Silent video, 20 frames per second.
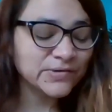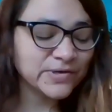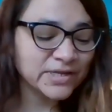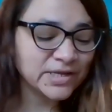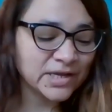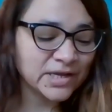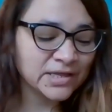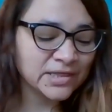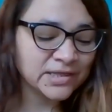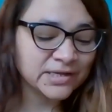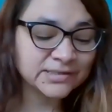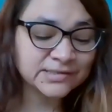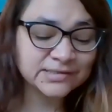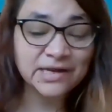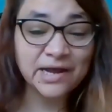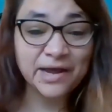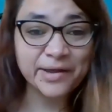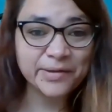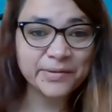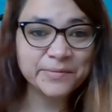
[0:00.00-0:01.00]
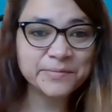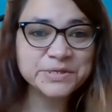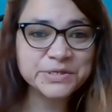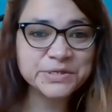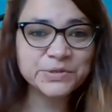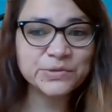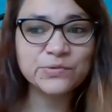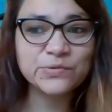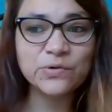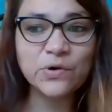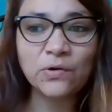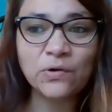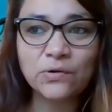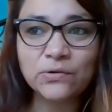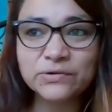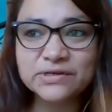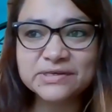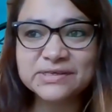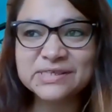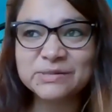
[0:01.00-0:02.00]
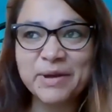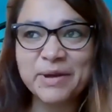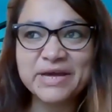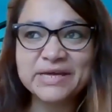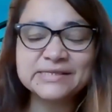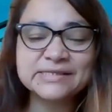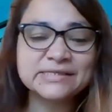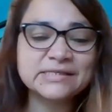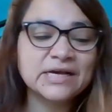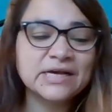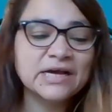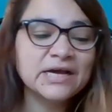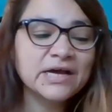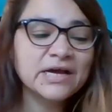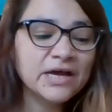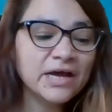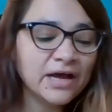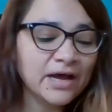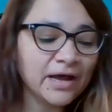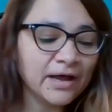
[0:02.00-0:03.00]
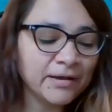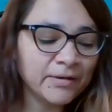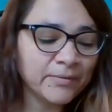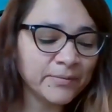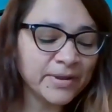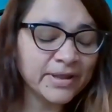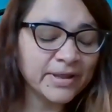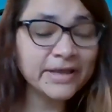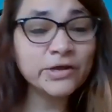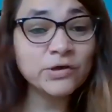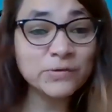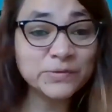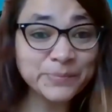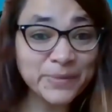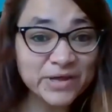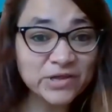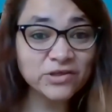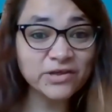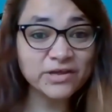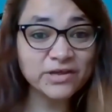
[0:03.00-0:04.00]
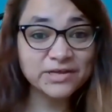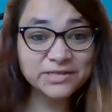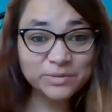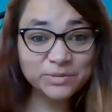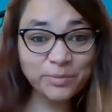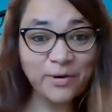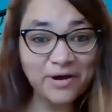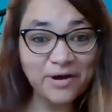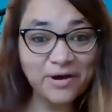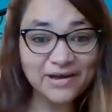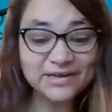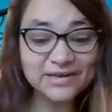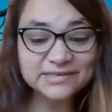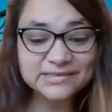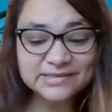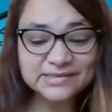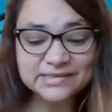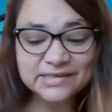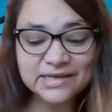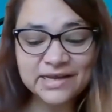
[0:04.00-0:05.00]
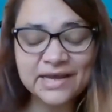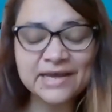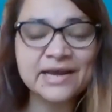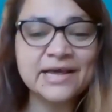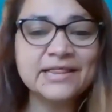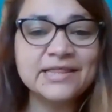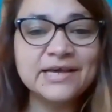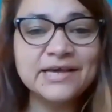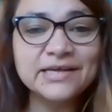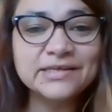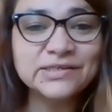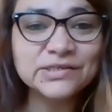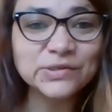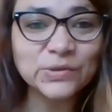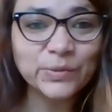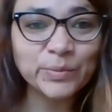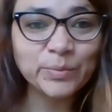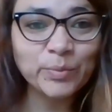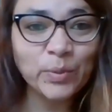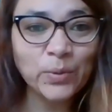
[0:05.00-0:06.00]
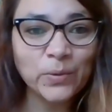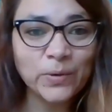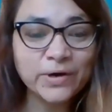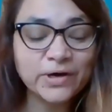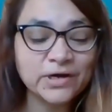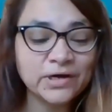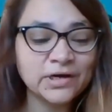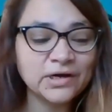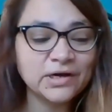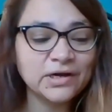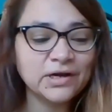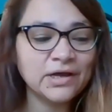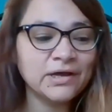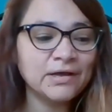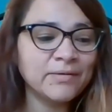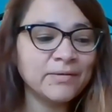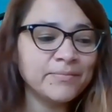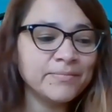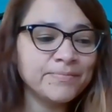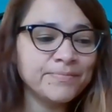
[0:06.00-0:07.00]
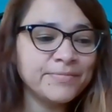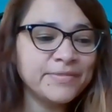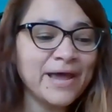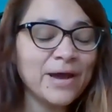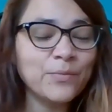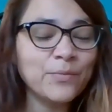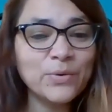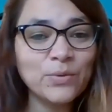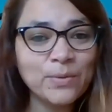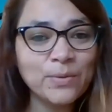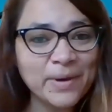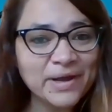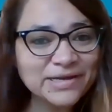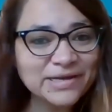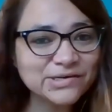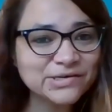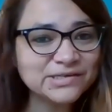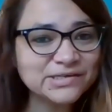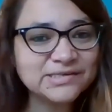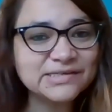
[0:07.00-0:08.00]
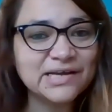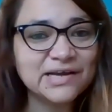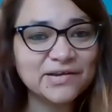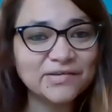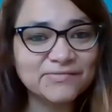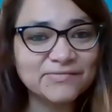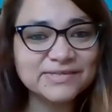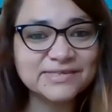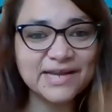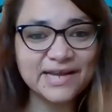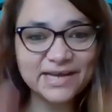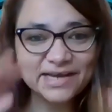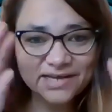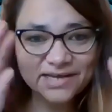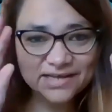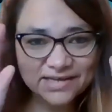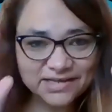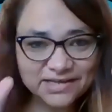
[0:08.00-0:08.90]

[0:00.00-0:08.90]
in this time to hold a space, like you mentioned, to pause. And I think it's so important that we remind ourselves, like,